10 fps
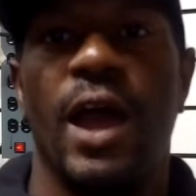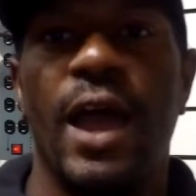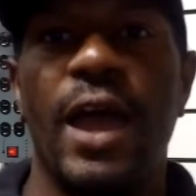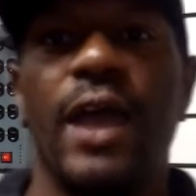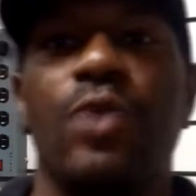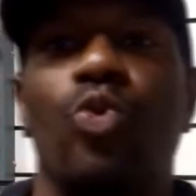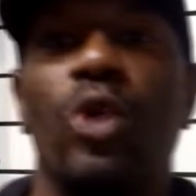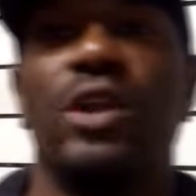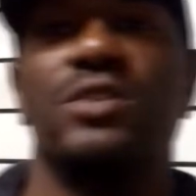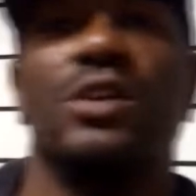Hey,
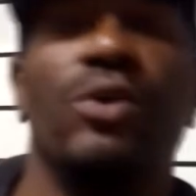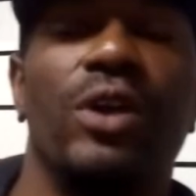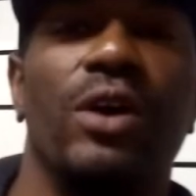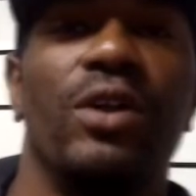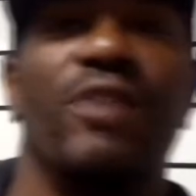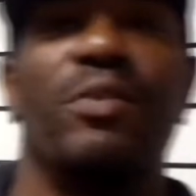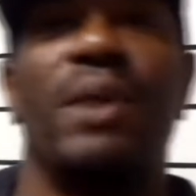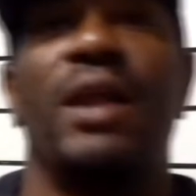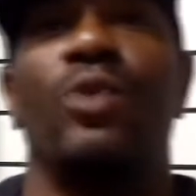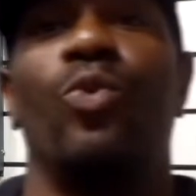what is going on,
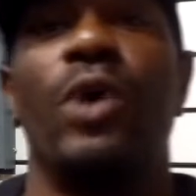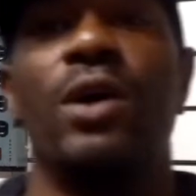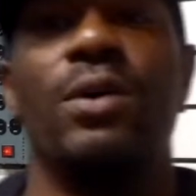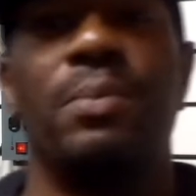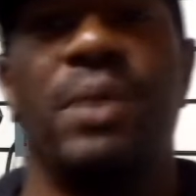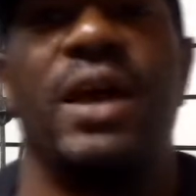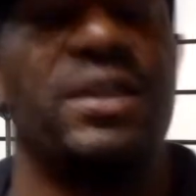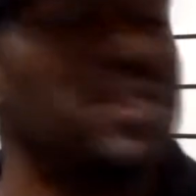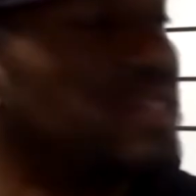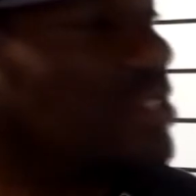everybody? Welcome back to the